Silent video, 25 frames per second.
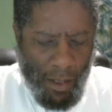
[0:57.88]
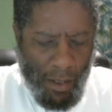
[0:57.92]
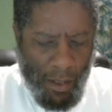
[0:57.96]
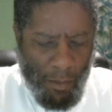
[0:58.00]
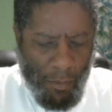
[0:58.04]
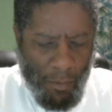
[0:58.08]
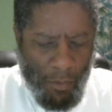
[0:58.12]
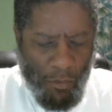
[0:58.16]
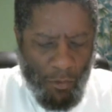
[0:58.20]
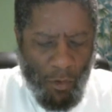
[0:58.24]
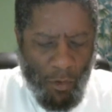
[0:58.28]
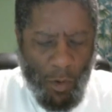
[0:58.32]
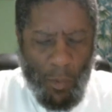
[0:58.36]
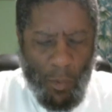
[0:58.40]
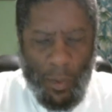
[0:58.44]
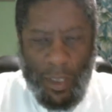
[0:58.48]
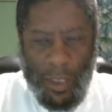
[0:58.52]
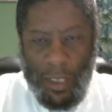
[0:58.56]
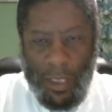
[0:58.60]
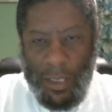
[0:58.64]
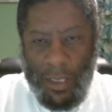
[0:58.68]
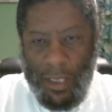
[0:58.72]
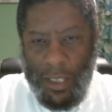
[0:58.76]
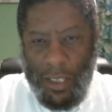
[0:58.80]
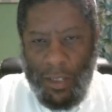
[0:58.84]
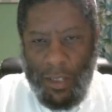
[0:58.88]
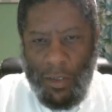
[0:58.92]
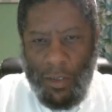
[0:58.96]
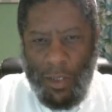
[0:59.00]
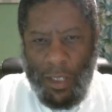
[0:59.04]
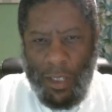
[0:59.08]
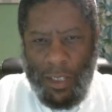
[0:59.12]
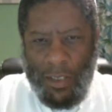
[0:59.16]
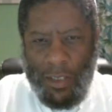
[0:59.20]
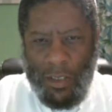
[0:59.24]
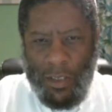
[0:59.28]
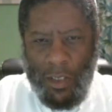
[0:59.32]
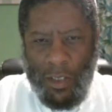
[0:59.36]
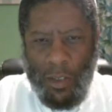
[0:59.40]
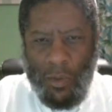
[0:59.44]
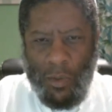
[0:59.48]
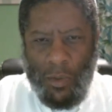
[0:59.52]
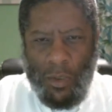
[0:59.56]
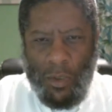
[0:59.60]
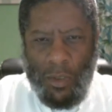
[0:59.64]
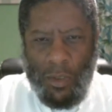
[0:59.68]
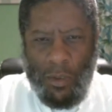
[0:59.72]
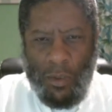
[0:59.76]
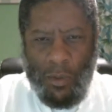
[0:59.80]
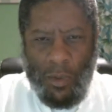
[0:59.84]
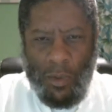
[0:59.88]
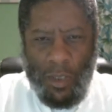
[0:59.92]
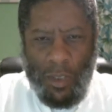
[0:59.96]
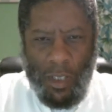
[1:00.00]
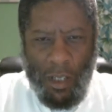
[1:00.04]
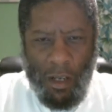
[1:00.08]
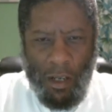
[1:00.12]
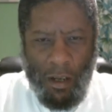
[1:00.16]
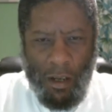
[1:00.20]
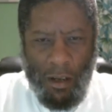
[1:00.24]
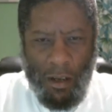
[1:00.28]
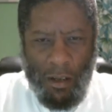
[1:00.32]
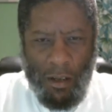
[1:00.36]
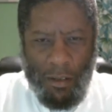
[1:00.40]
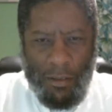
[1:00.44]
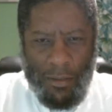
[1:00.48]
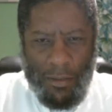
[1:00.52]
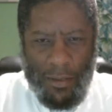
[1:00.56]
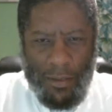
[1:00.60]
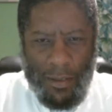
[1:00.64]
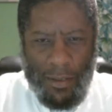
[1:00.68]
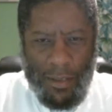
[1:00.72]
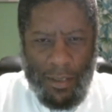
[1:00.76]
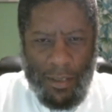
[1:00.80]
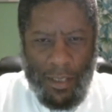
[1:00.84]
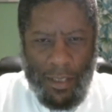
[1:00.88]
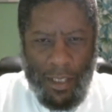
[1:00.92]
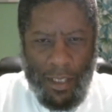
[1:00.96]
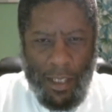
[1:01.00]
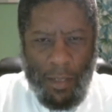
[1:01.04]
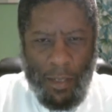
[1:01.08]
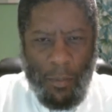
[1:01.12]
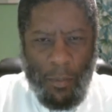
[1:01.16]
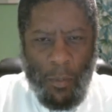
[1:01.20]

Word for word: Before we continue, let's go to Yah in